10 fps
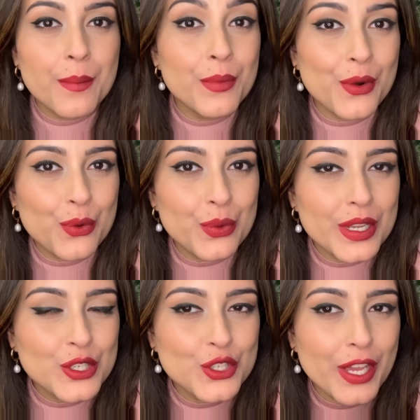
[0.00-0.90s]

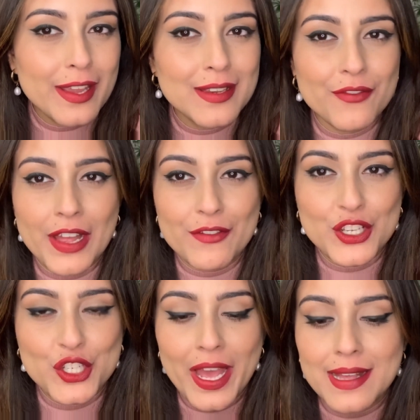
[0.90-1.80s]
maroonish shade,
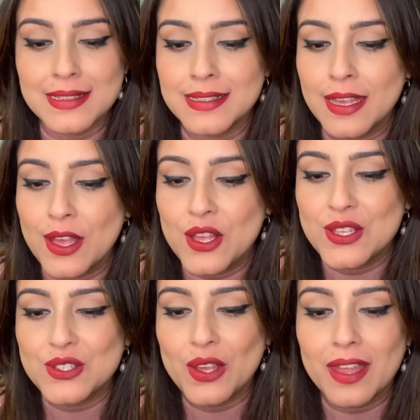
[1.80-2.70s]
Velvet Jazz.
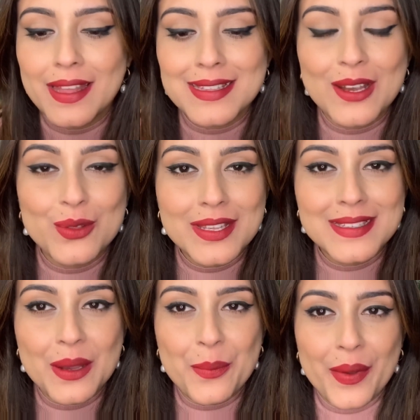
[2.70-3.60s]
So yeah, that's how these
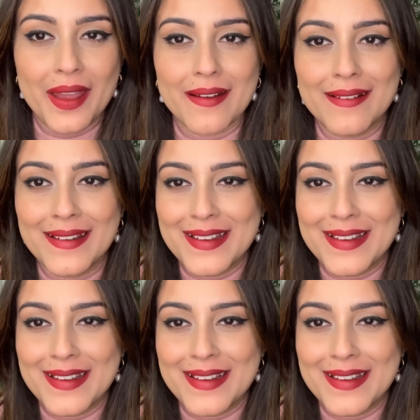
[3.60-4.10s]
compare.